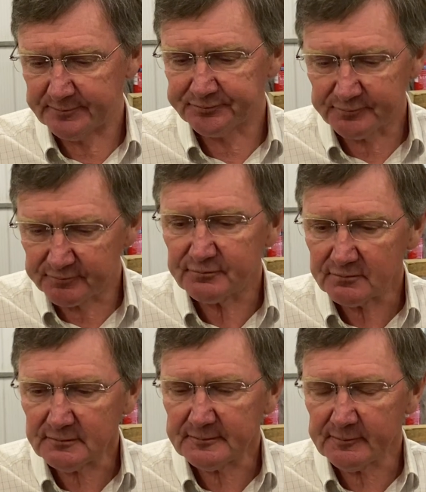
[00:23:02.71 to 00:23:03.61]
years. If the
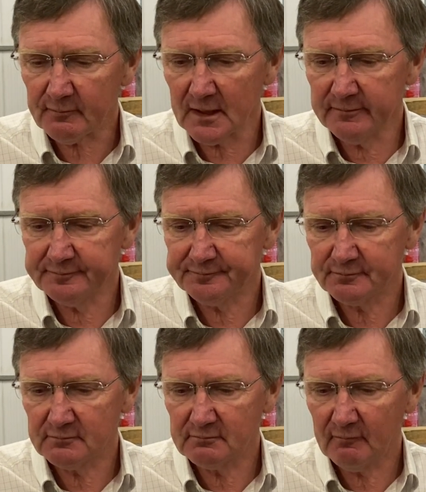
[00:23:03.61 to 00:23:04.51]
cask isn't fresh, it
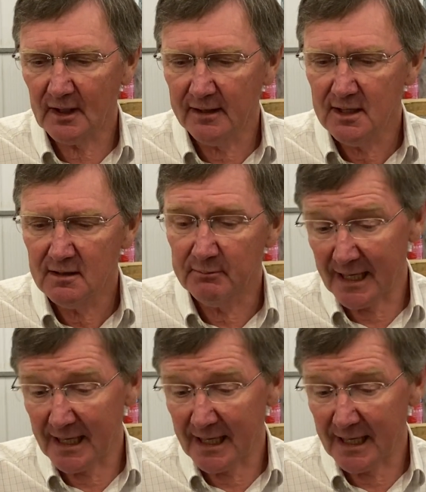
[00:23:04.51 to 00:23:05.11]
just goes a bit funny.